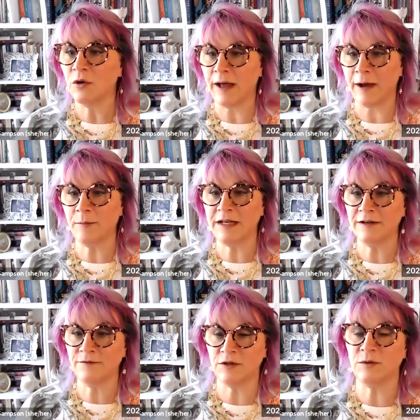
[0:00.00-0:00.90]
how
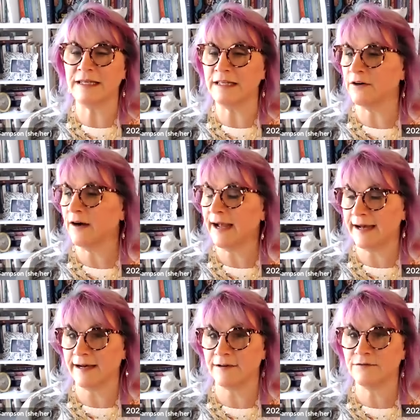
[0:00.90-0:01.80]
many of you here
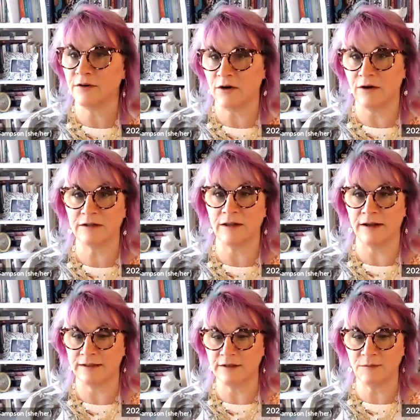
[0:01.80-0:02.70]
have
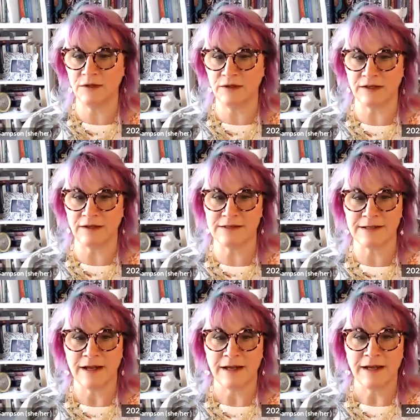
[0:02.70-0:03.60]
online communities.
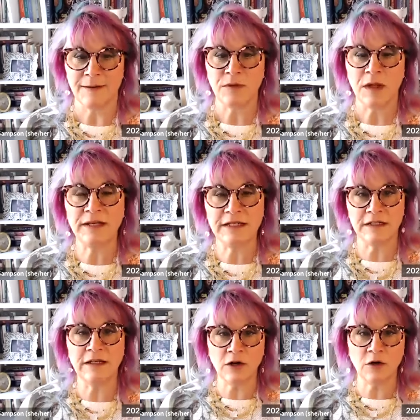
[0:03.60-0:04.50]
But,
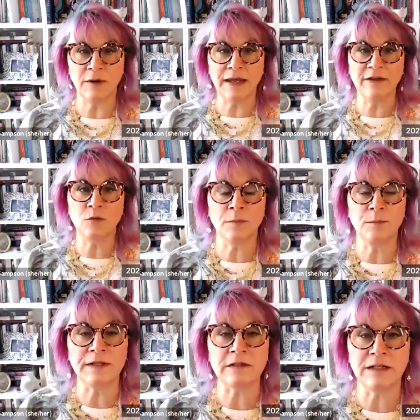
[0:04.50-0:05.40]
you know, if we're
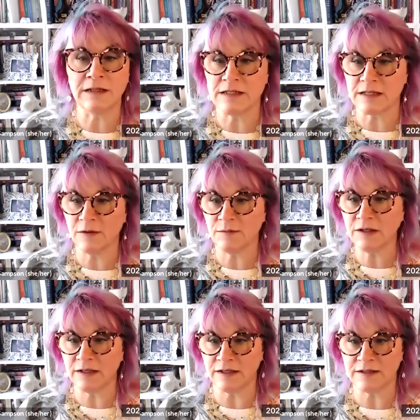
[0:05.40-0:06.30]
building these
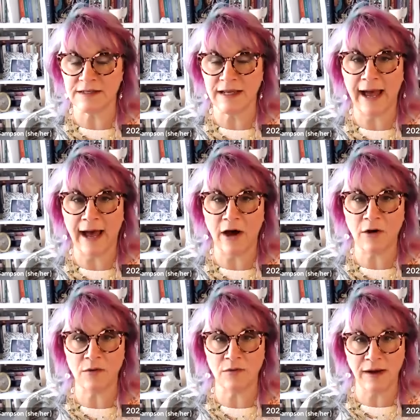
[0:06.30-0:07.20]
communities,
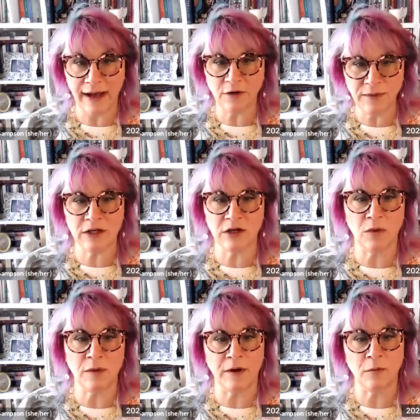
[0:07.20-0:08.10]
how, how do we
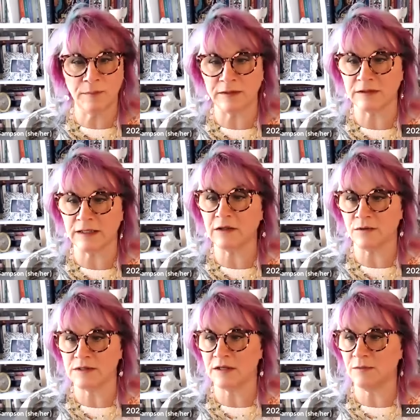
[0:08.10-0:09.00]
go about building
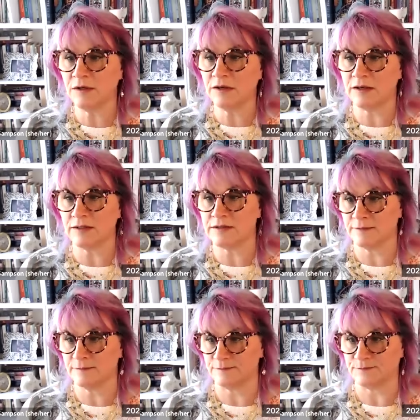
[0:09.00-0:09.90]
those communities?
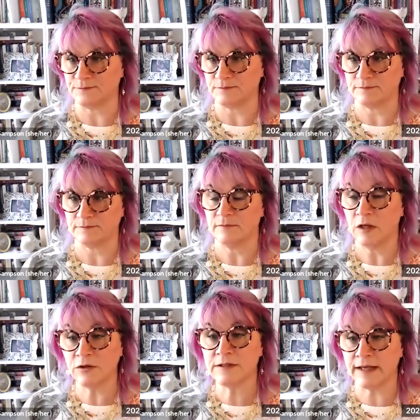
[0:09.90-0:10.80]

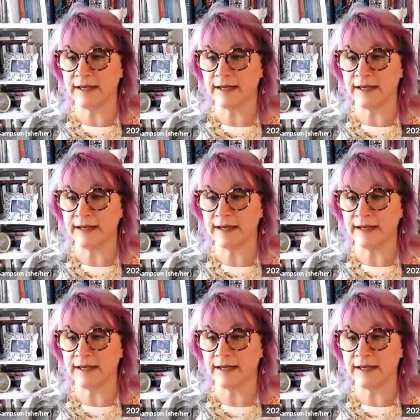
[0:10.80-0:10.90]
Looks